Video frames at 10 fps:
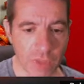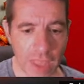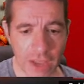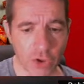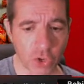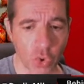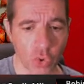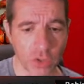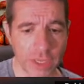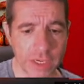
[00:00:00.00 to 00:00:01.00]
I could have
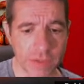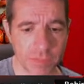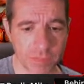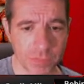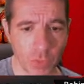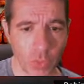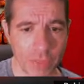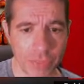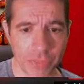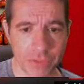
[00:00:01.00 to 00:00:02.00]
correlated
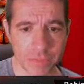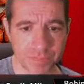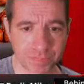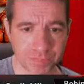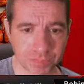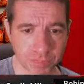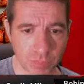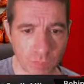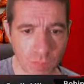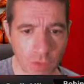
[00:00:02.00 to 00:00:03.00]
with
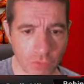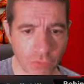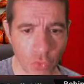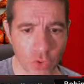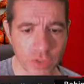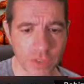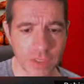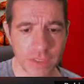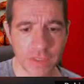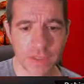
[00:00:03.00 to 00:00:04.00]
Ford,
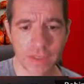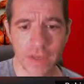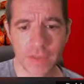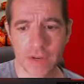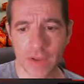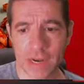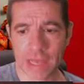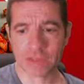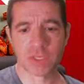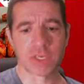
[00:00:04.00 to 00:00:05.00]
and then I'd
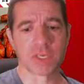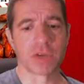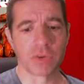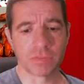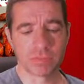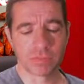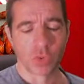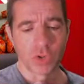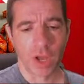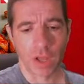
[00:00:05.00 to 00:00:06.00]
had $600 more.